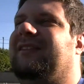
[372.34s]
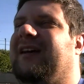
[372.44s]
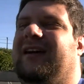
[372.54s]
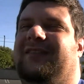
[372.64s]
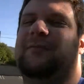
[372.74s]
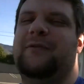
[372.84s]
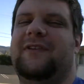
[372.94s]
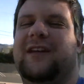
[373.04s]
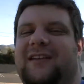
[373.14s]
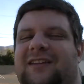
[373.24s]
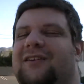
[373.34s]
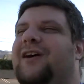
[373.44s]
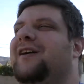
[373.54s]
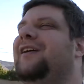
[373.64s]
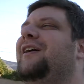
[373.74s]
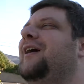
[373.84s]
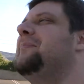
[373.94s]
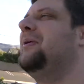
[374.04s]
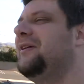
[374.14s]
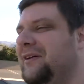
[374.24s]
the, the movie uh, kindergarten cop
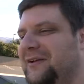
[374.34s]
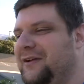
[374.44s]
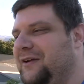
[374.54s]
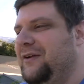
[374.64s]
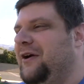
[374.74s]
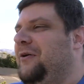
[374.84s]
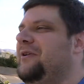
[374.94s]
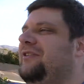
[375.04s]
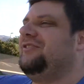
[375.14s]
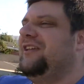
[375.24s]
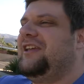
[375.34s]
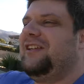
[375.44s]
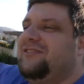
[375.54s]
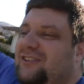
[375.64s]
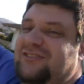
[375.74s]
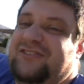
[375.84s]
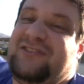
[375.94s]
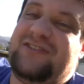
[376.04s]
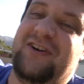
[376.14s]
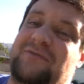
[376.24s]
where you see kids just
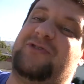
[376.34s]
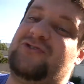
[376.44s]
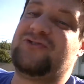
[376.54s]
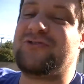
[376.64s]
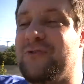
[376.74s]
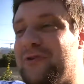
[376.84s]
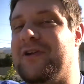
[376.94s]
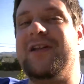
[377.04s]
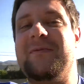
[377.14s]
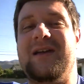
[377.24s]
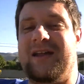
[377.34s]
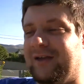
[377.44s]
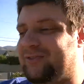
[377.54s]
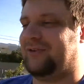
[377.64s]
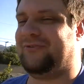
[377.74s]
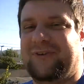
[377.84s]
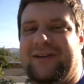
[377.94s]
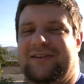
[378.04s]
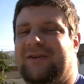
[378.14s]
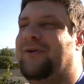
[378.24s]
come screaming out the
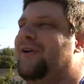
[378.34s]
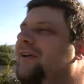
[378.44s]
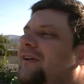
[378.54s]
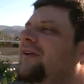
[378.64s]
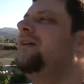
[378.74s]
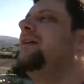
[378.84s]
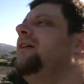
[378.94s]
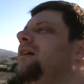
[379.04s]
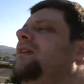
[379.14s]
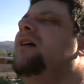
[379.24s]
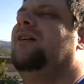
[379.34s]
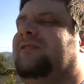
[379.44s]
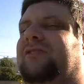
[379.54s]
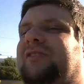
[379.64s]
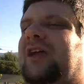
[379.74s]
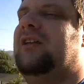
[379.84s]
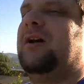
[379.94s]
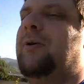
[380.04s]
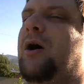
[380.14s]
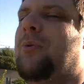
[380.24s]
front door no, just stand
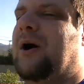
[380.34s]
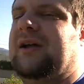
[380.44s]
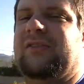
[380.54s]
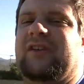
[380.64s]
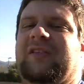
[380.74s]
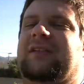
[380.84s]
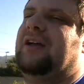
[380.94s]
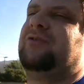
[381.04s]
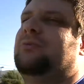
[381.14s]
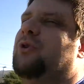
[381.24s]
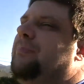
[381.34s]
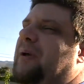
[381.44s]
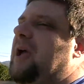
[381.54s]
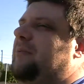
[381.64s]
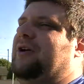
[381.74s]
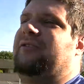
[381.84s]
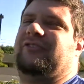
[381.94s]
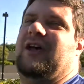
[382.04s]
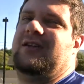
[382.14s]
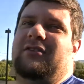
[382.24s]
up, walk outside the classroom door, bam, you're
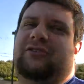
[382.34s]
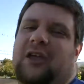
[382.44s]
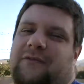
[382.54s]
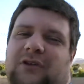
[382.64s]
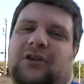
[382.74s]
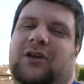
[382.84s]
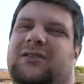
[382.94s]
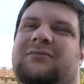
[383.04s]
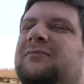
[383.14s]
outside, you're safe, you're good.